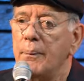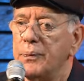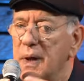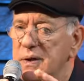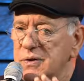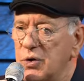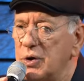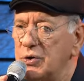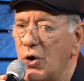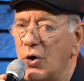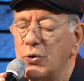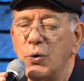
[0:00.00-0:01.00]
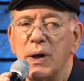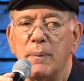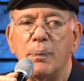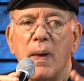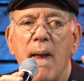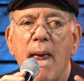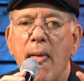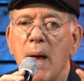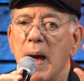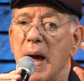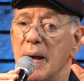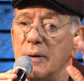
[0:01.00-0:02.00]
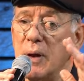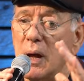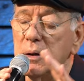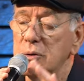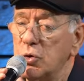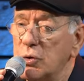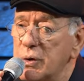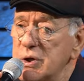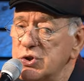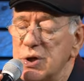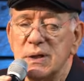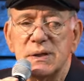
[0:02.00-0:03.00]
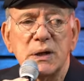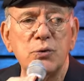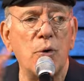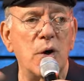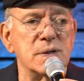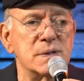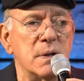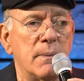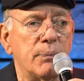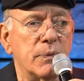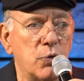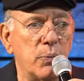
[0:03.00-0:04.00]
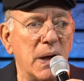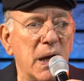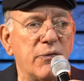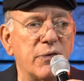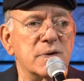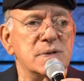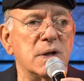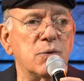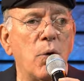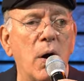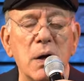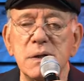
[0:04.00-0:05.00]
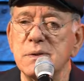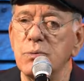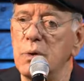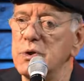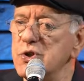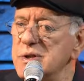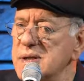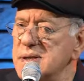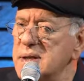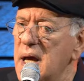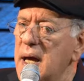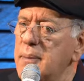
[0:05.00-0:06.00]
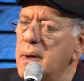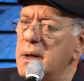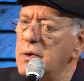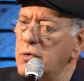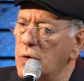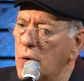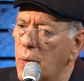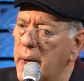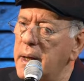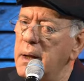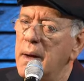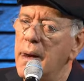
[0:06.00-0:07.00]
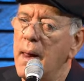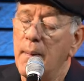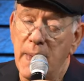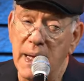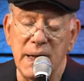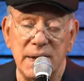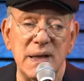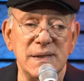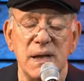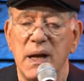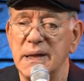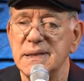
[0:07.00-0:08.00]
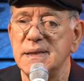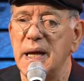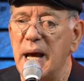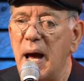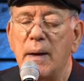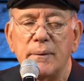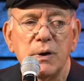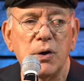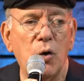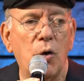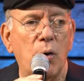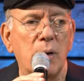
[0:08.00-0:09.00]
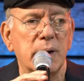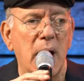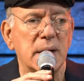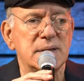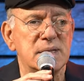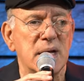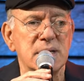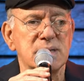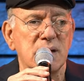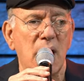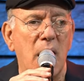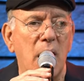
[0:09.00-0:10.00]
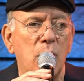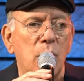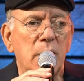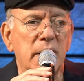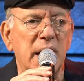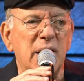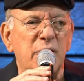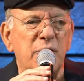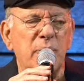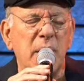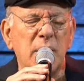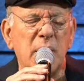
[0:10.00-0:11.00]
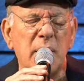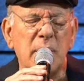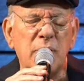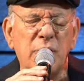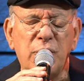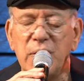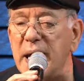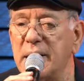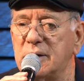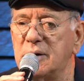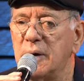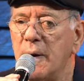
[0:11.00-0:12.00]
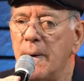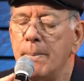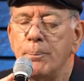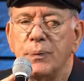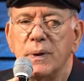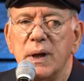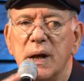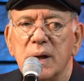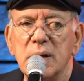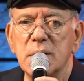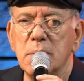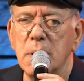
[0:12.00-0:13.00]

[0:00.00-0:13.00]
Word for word: That you can talk to him. And to Christians, it was, to believers, it was when Jesus came and he took away. And it is in Isaiah, you know, God says that I will inflict the